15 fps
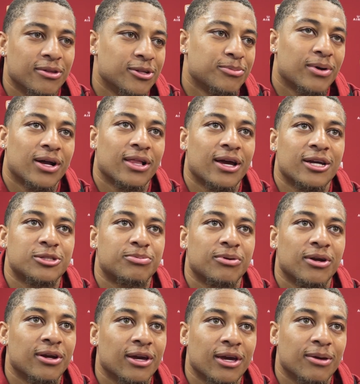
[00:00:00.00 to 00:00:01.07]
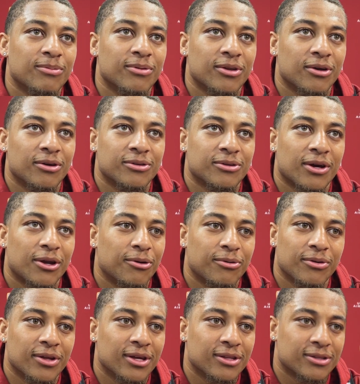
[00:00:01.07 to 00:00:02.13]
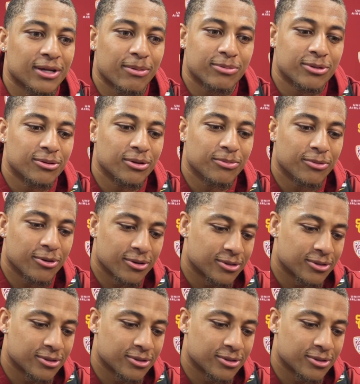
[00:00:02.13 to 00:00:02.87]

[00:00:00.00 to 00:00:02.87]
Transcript: This is my last spring game, you know, so I don't really get this opportunity now.